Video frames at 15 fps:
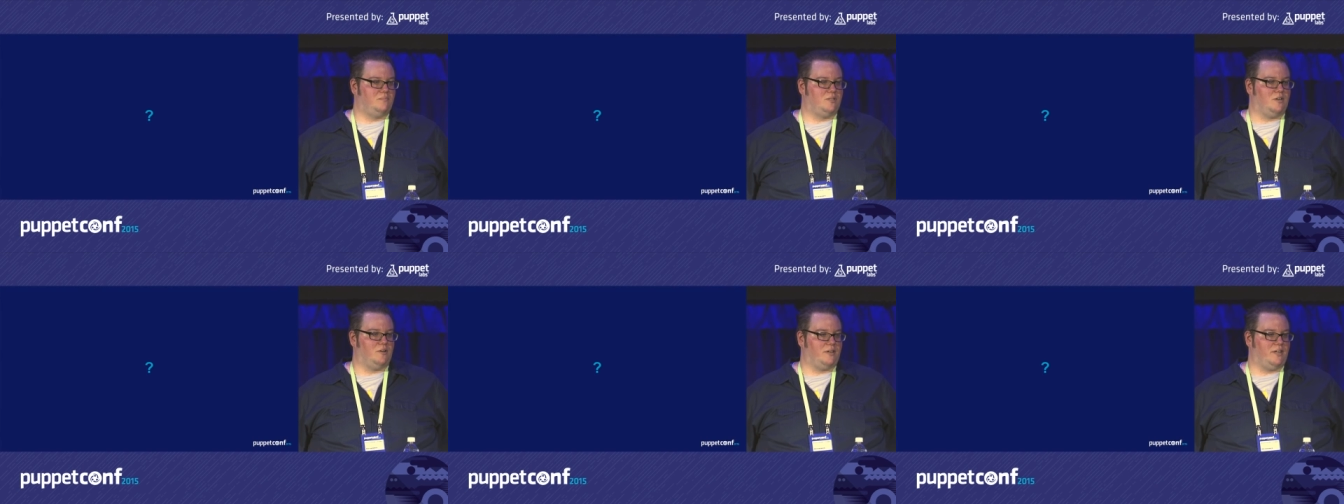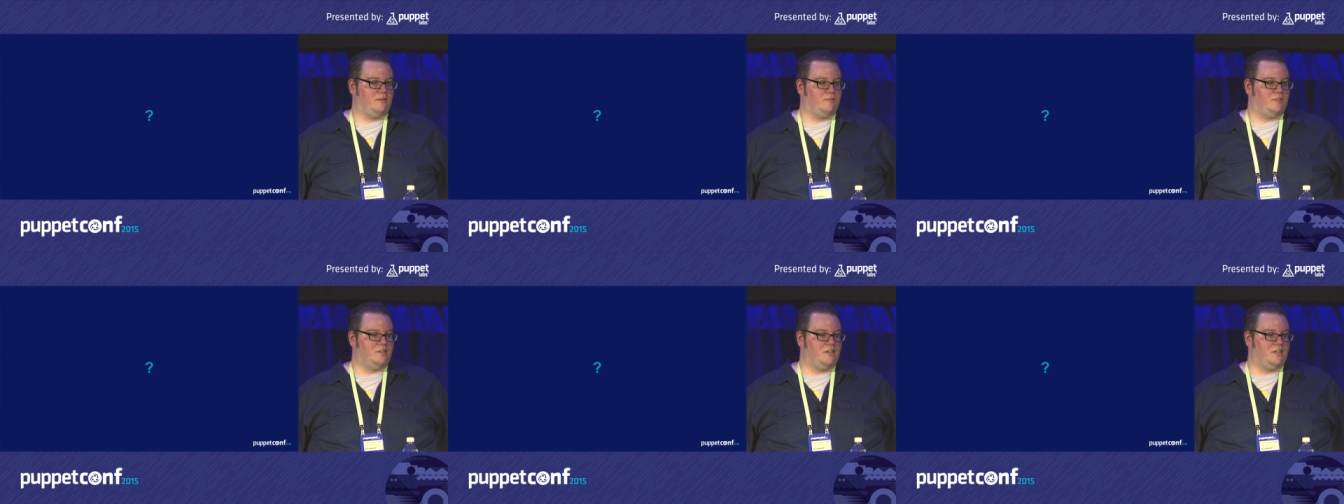target
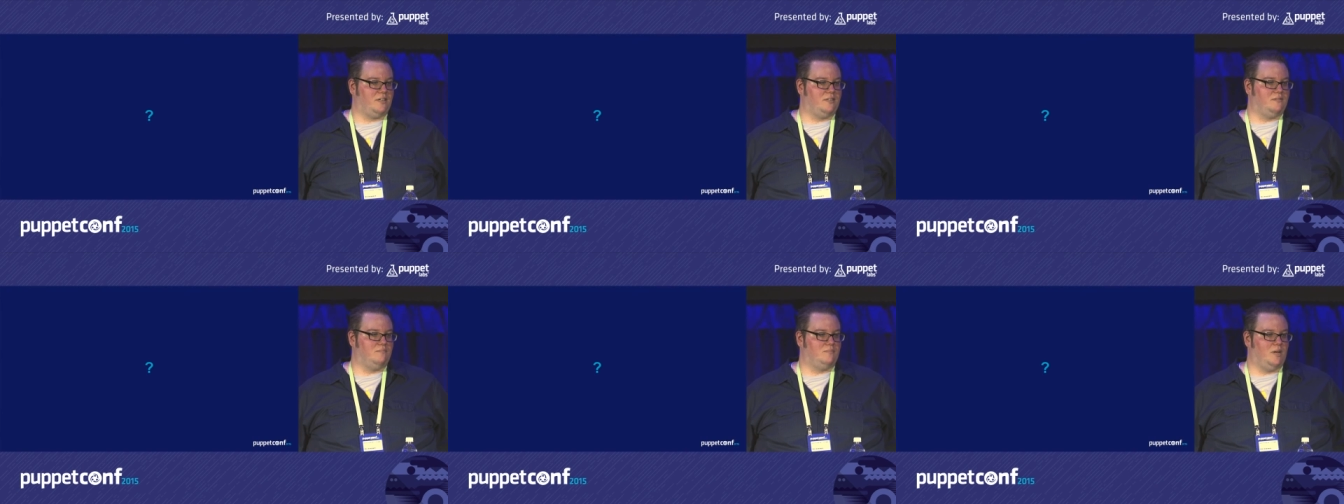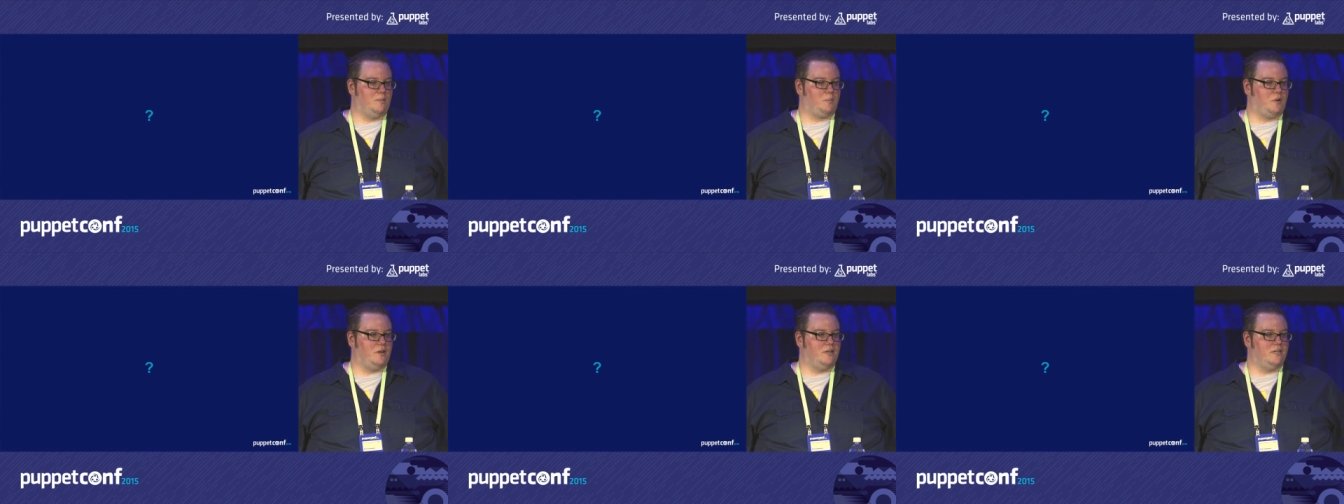everything and
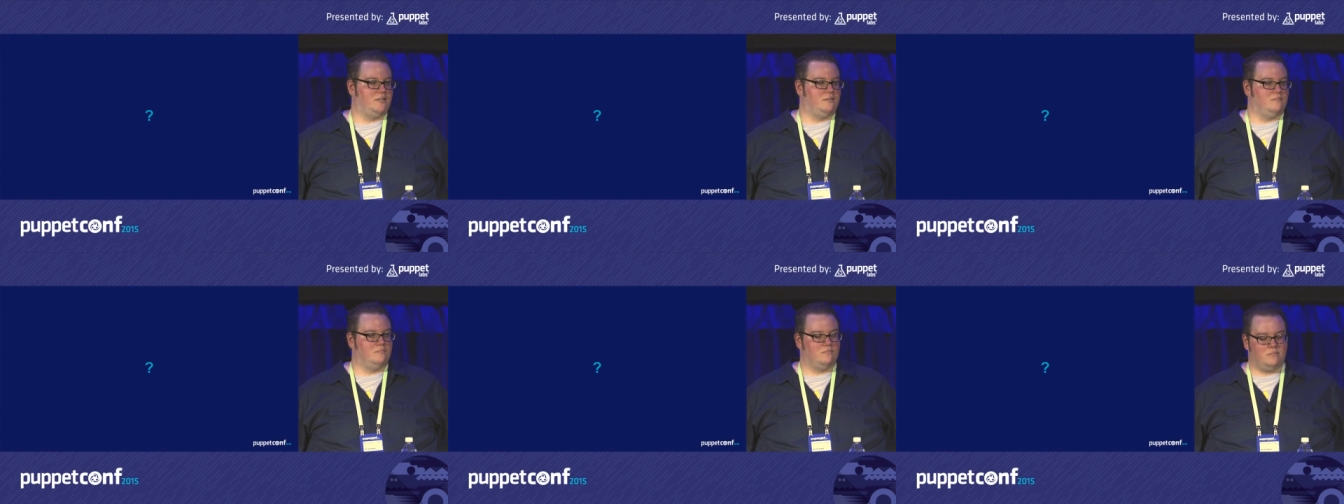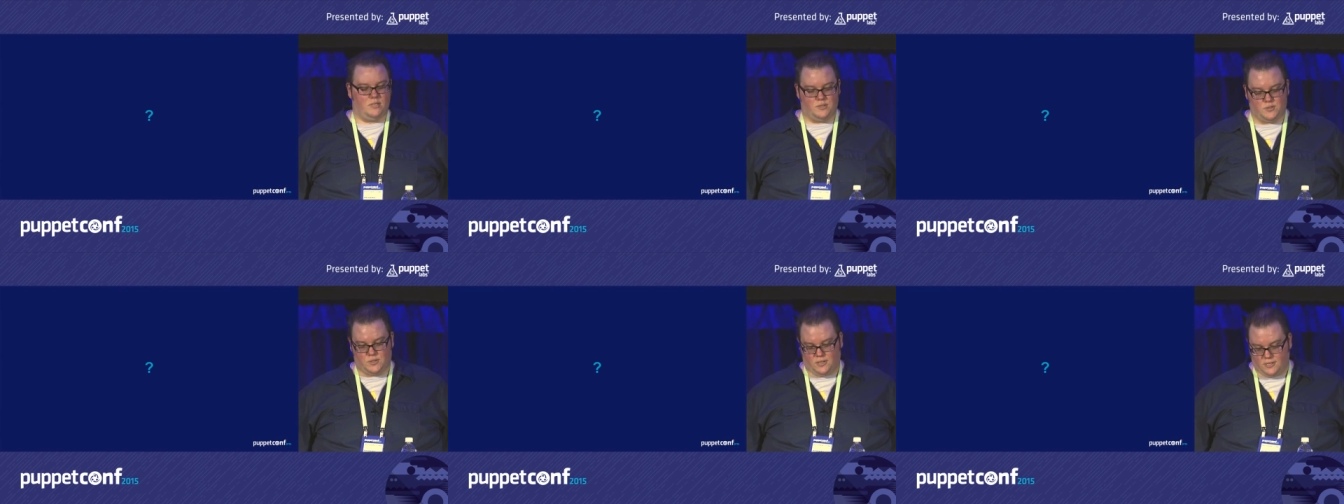upgrade it and
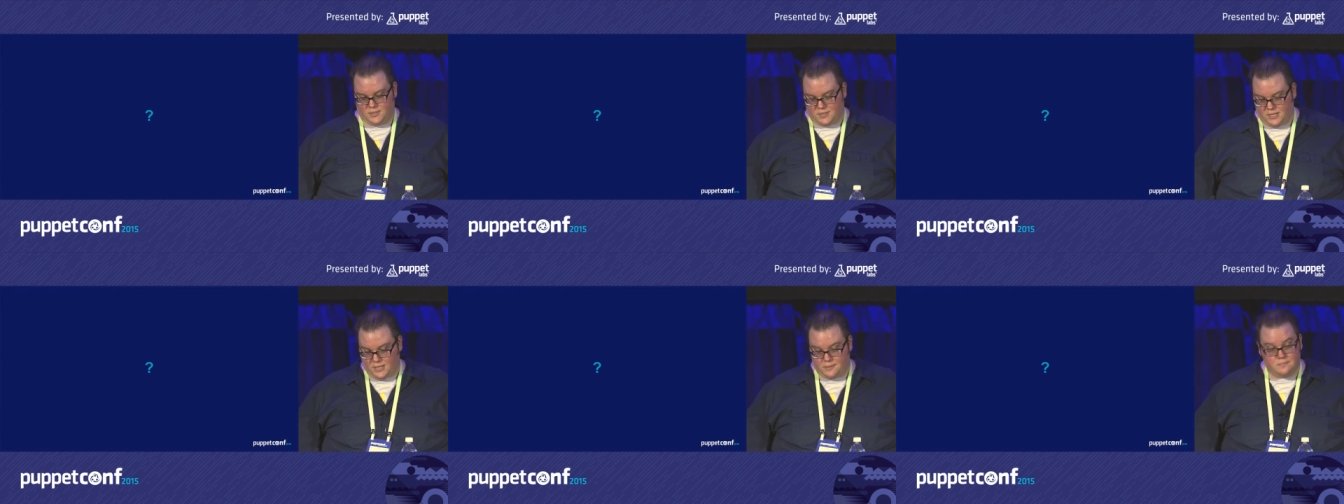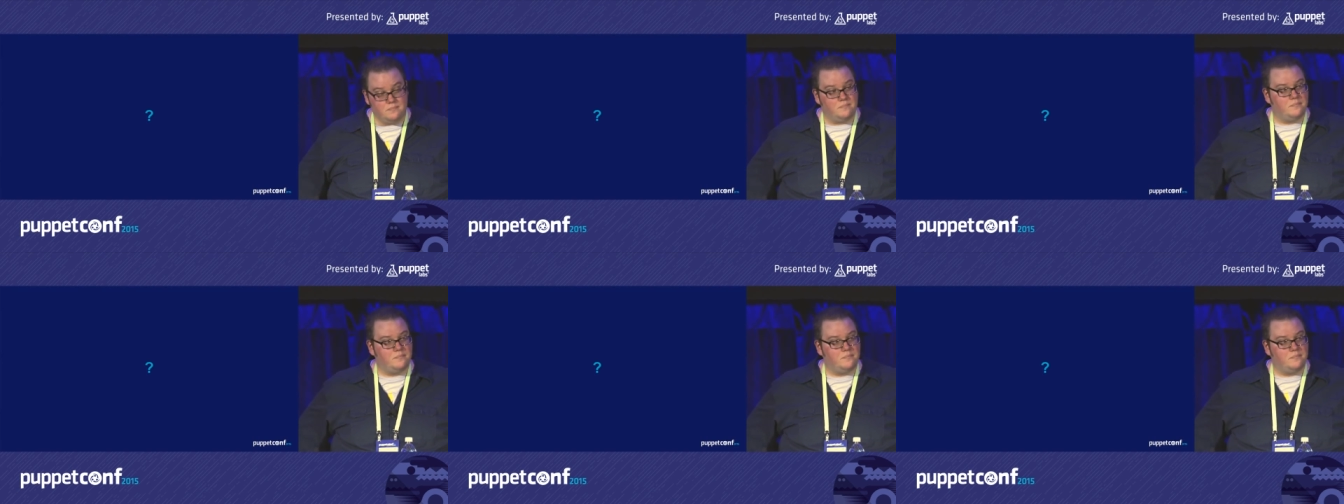install as needed.